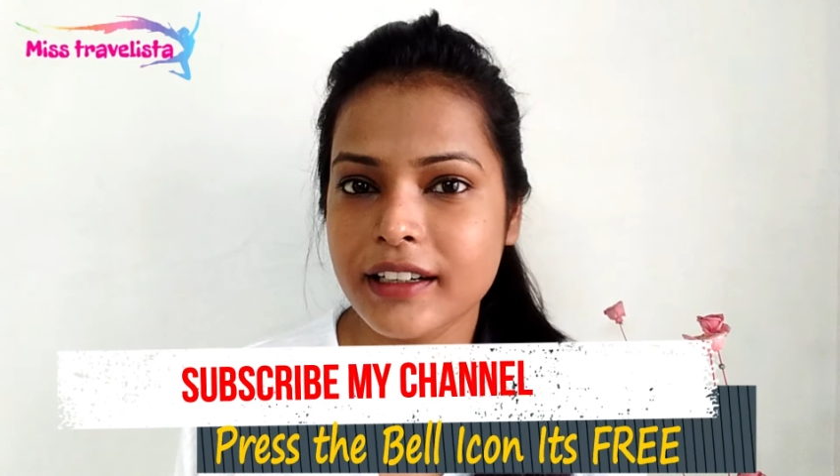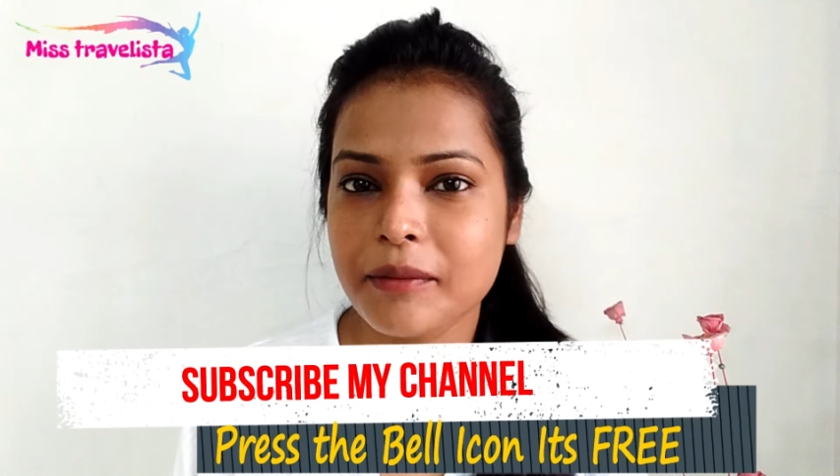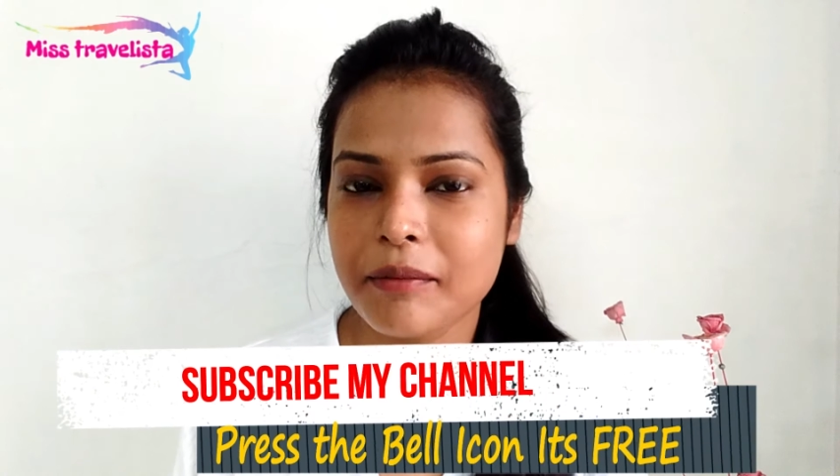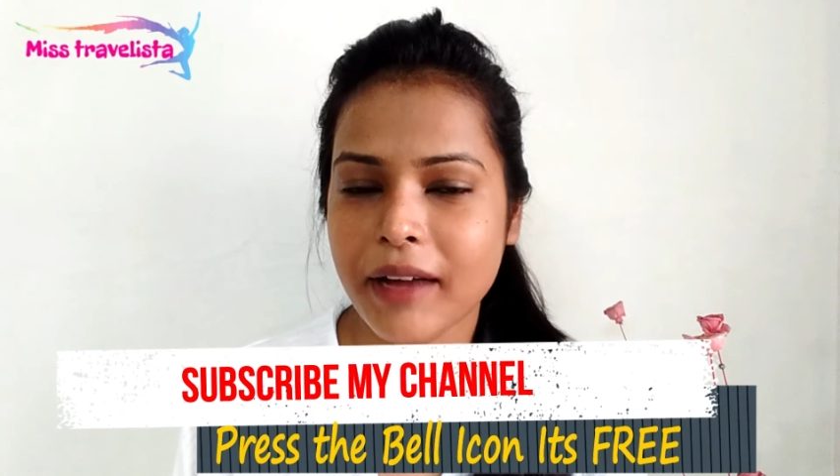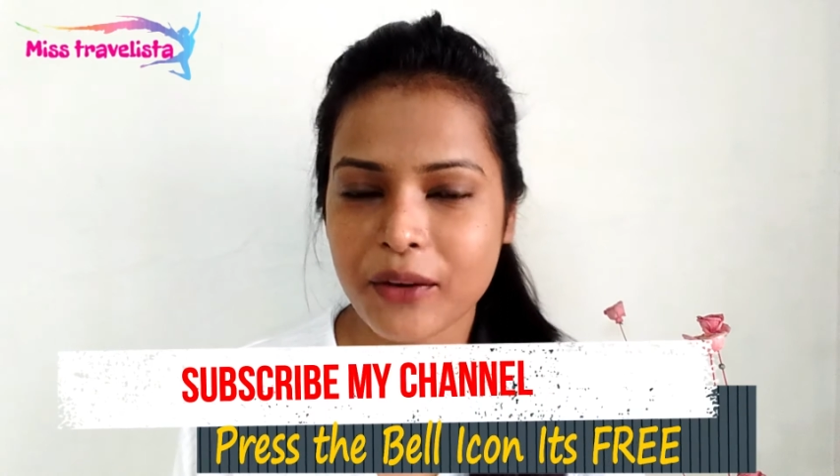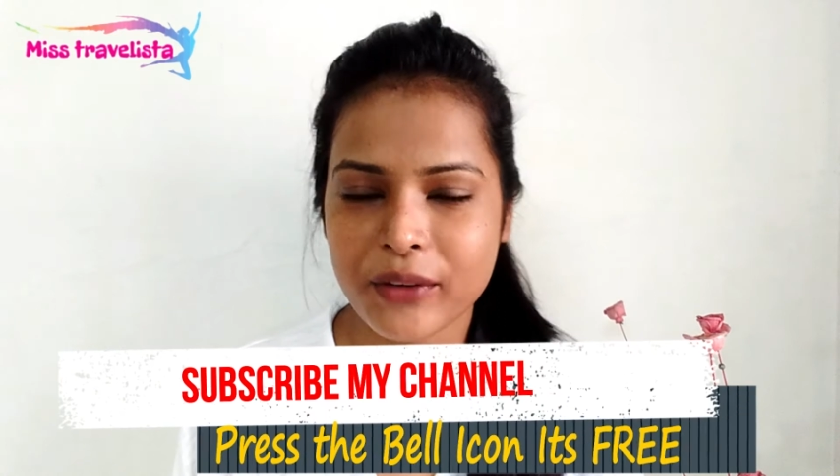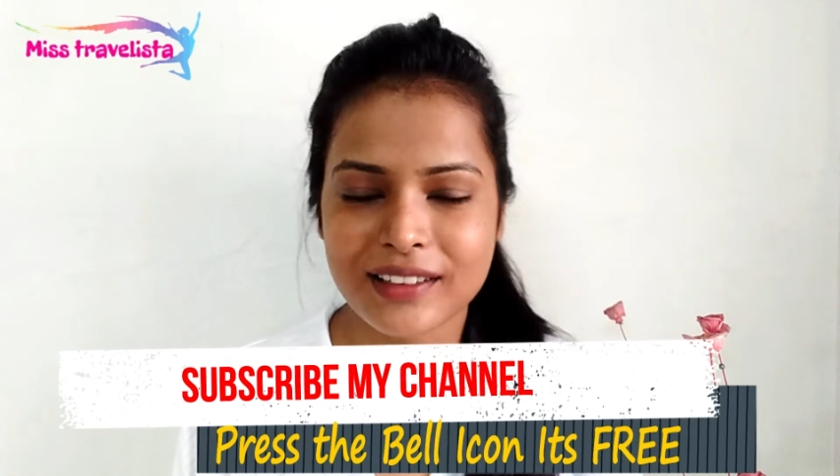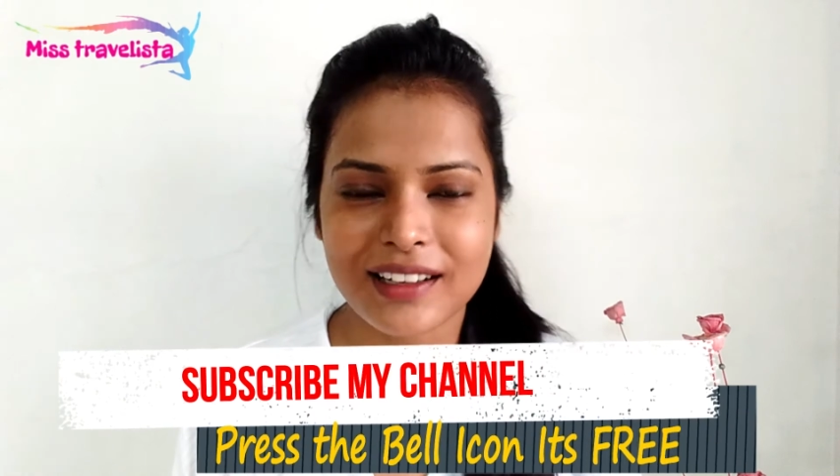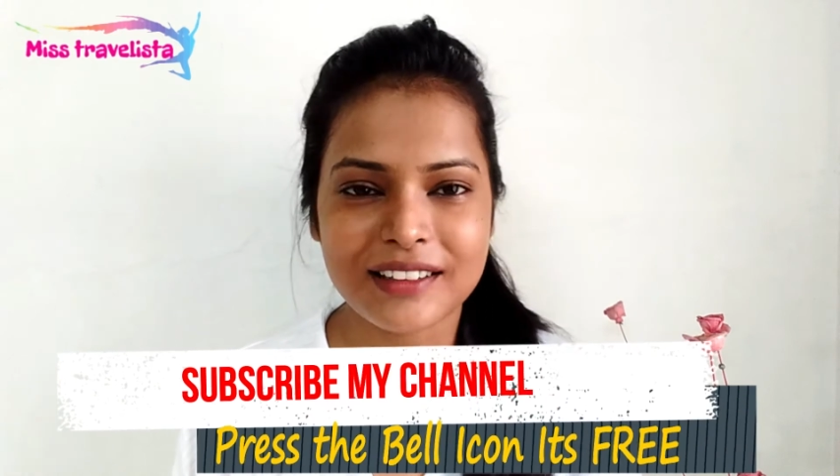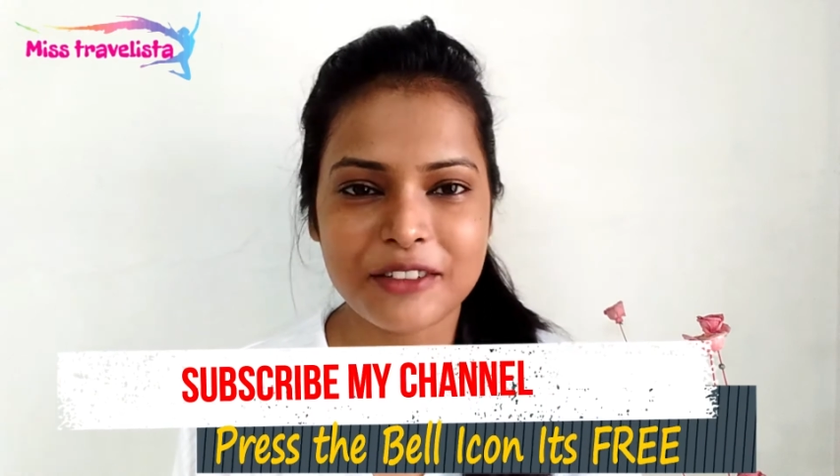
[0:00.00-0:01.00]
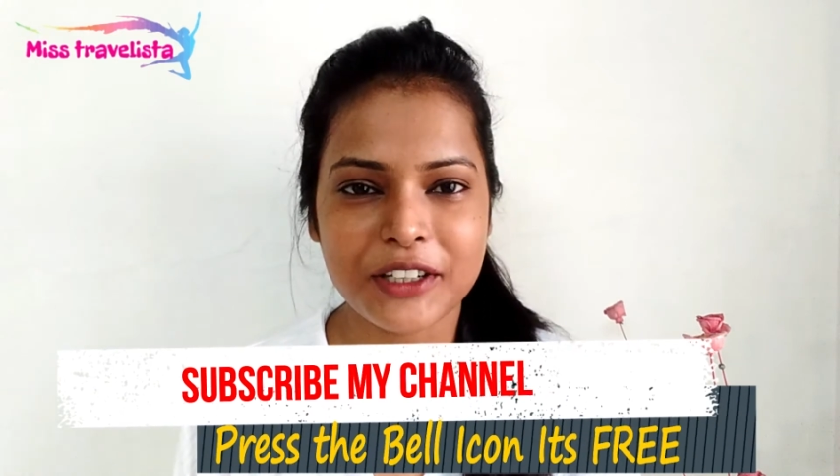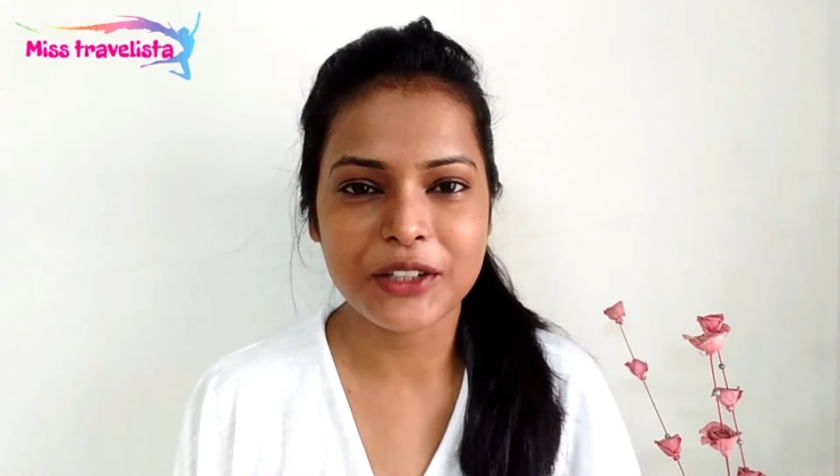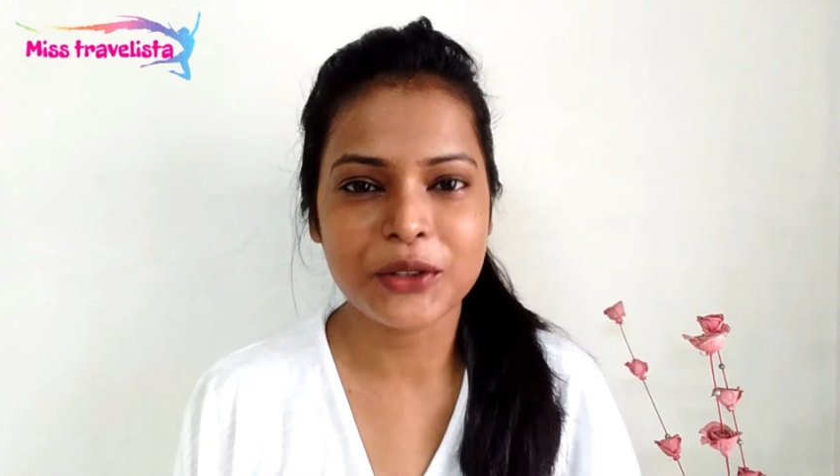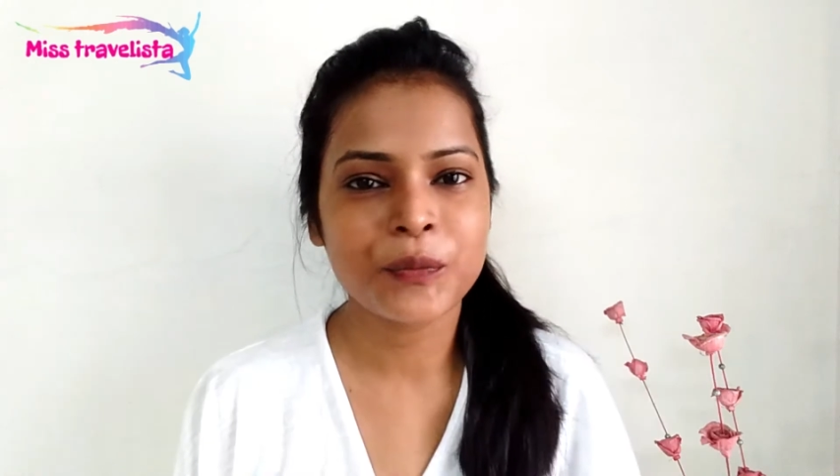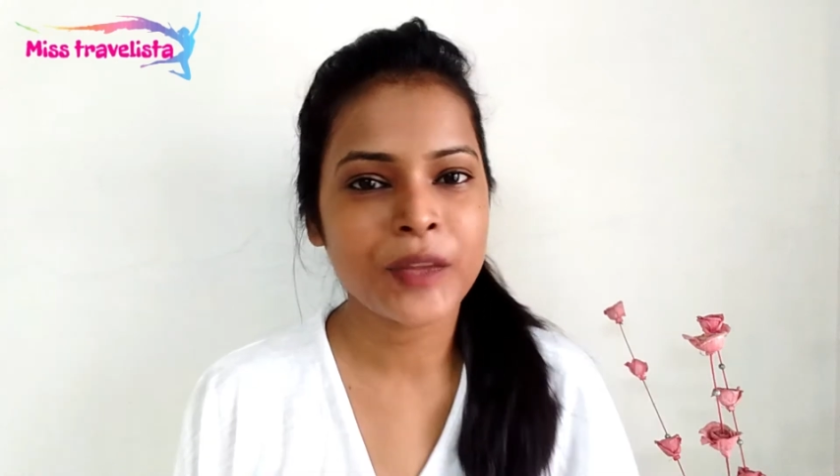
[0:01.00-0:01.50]
and I'm back with another
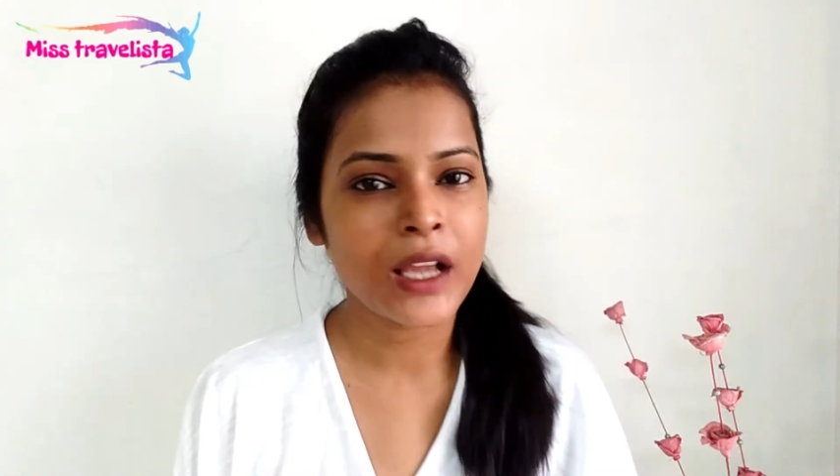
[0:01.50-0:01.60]
video.